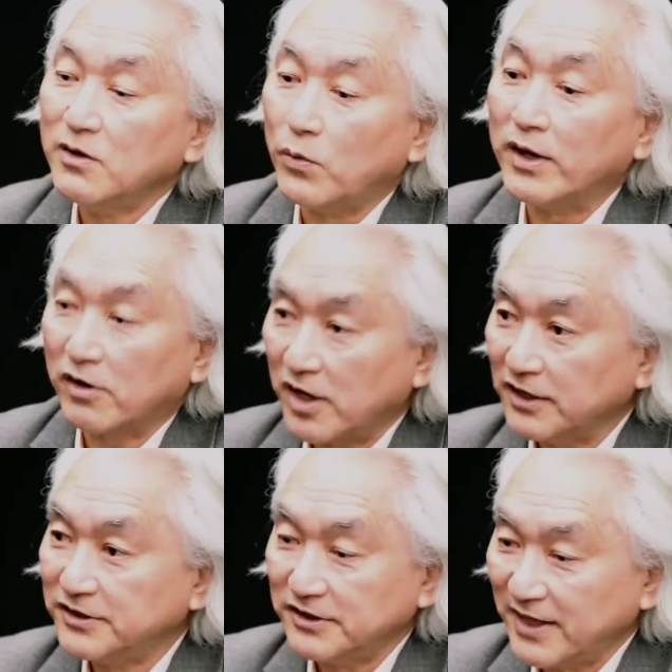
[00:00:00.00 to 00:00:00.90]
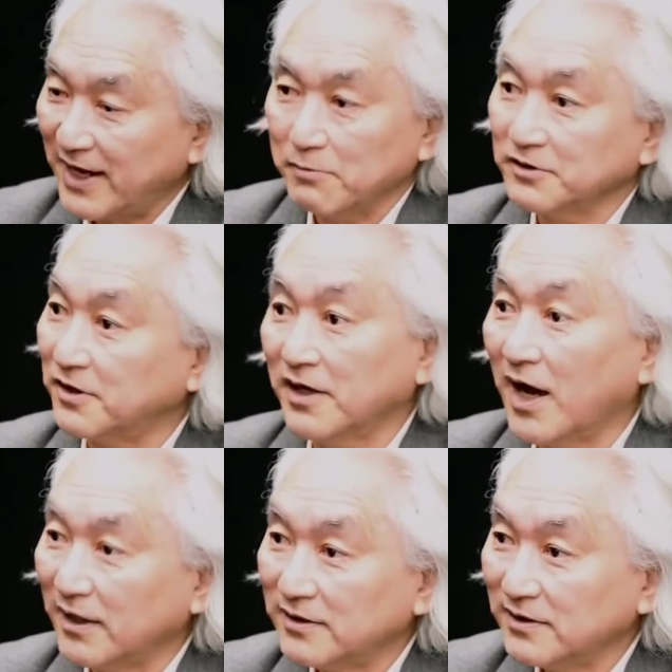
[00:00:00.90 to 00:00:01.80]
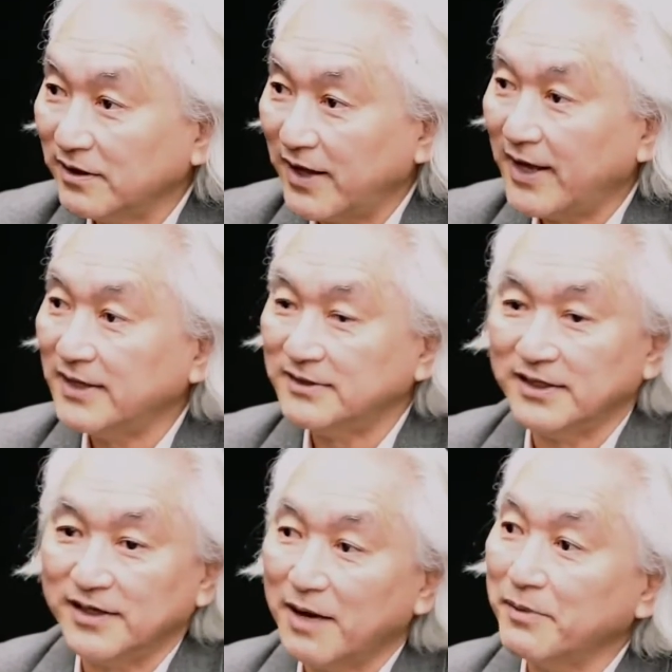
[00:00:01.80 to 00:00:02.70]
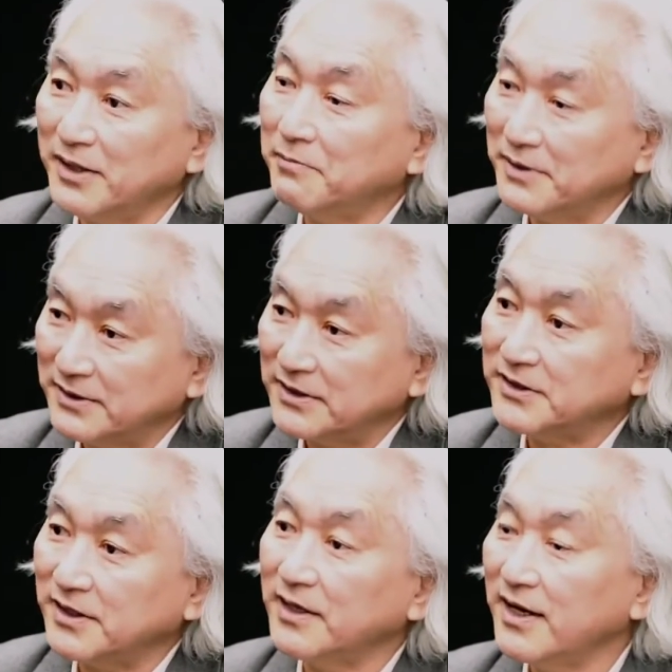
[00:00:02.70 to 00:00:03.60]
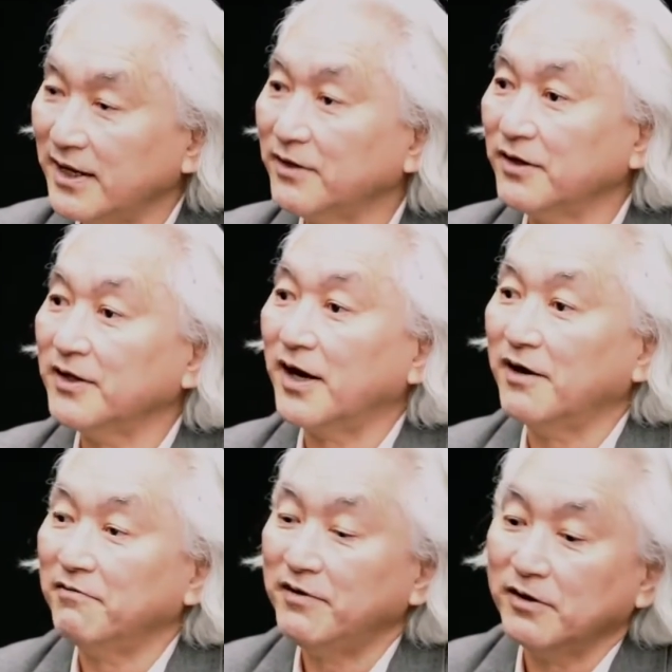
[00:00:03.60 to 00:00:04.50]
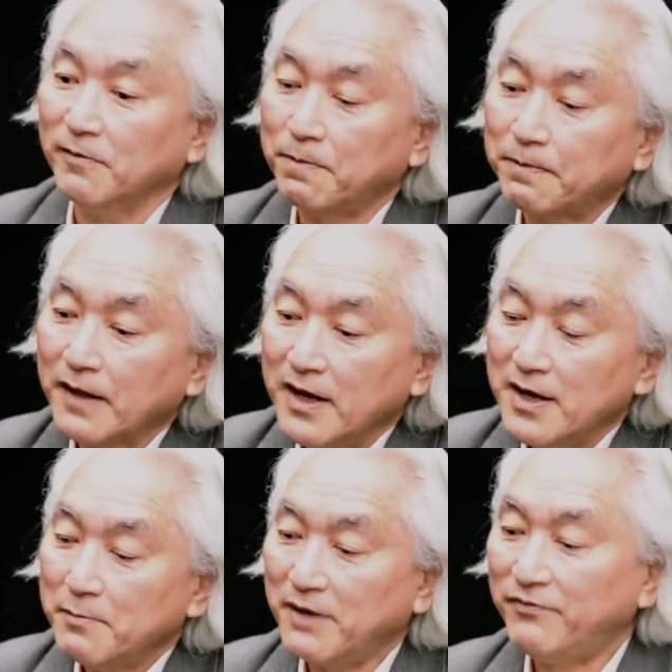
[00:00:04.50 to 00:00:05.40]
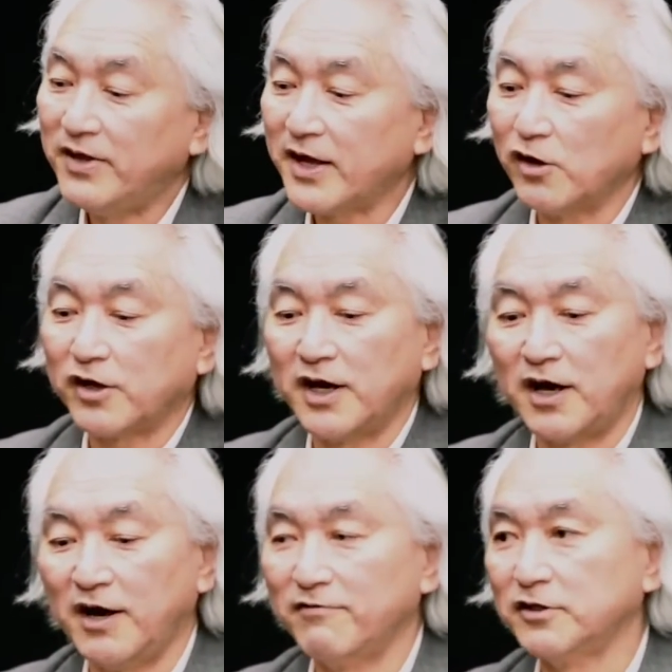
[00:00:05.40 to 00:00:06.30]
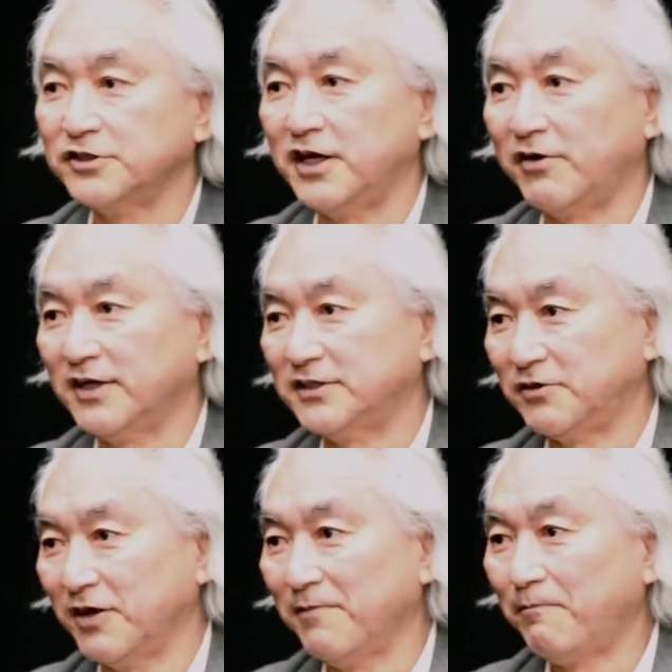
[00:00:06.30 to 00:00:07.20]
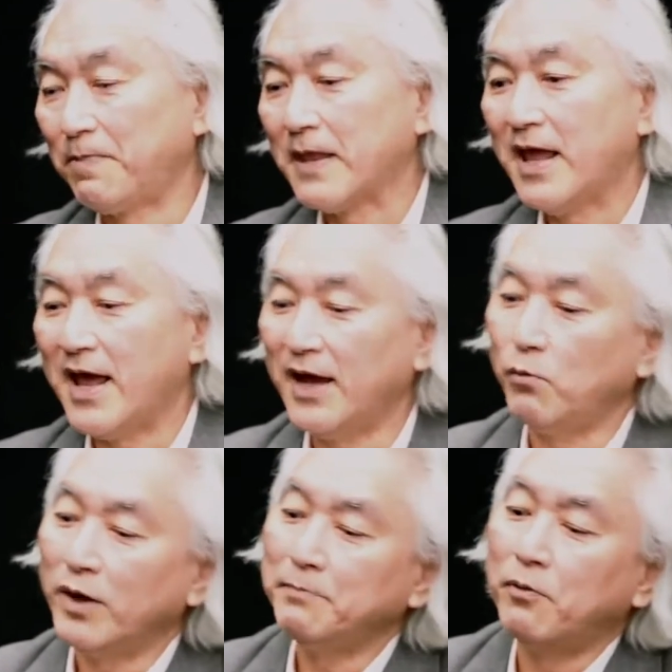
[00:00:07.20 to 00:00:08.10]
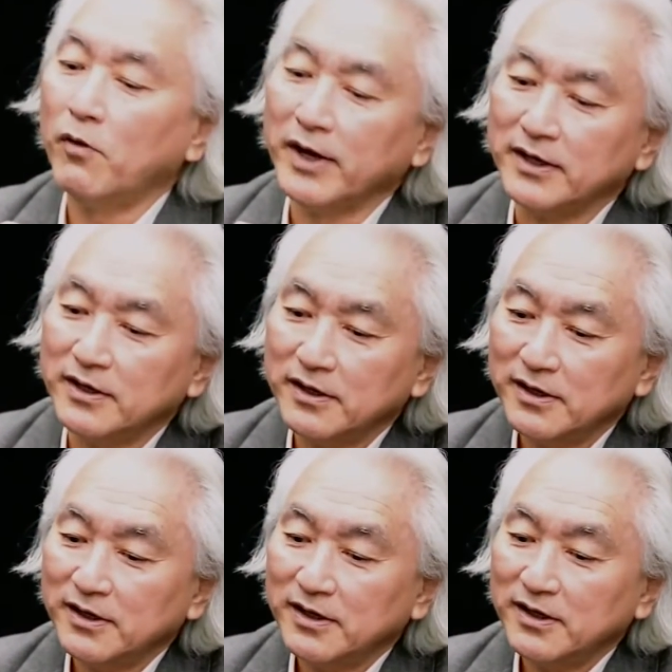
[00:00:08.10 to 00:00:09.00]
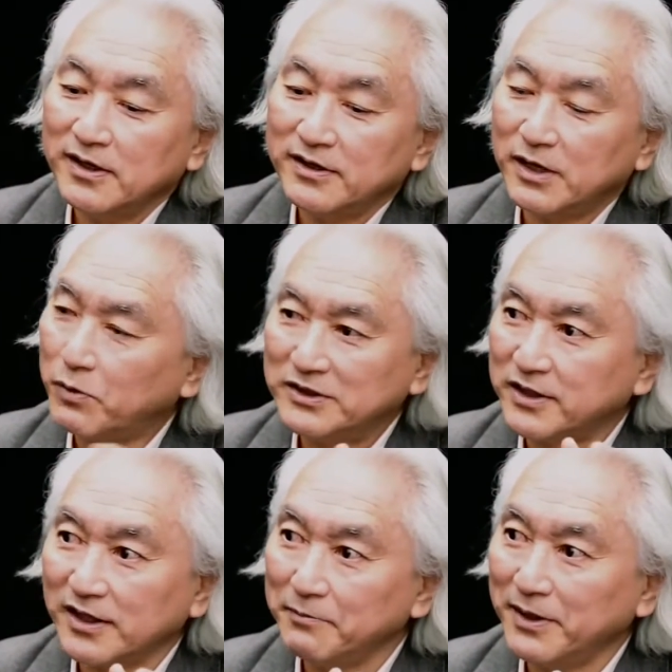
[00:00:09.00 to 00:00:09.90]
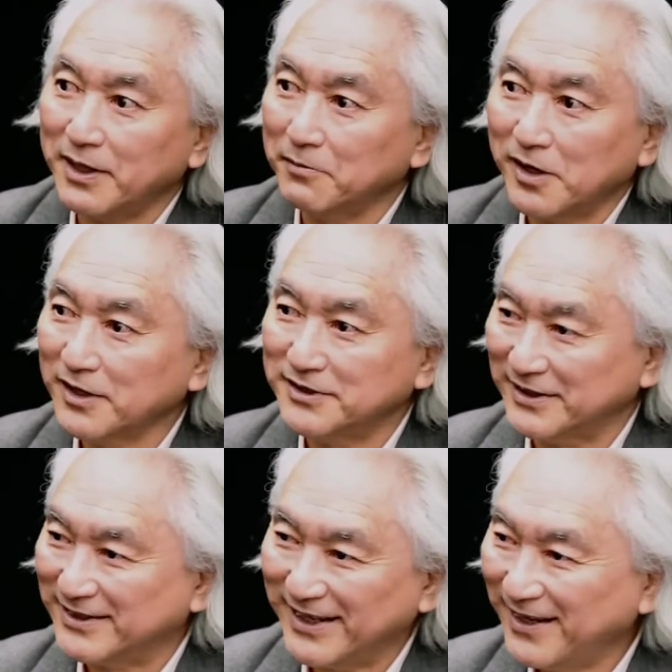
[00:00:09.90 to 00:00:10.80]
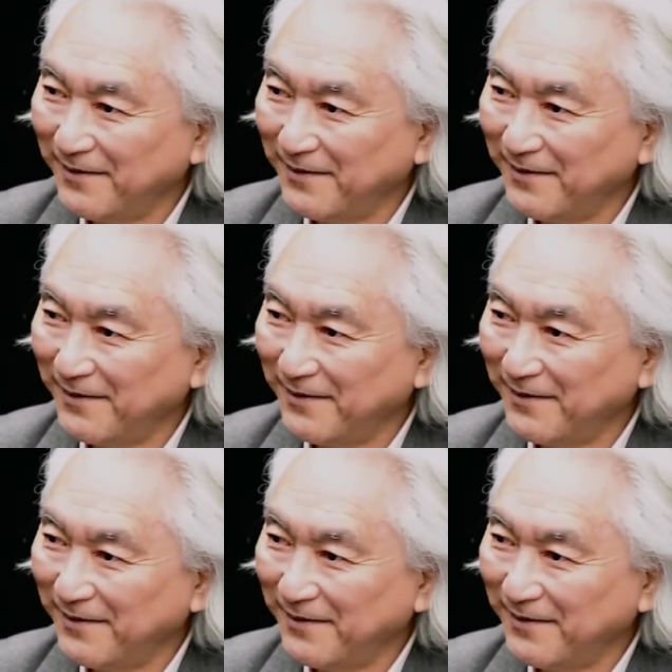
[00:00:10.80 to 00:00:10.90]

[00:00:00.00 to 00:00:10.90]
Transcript: We are conscious, animals are not. That is the dominant position in the entire field. But if you take a look at our evolutionary history, at what point did we suddenly become conscious?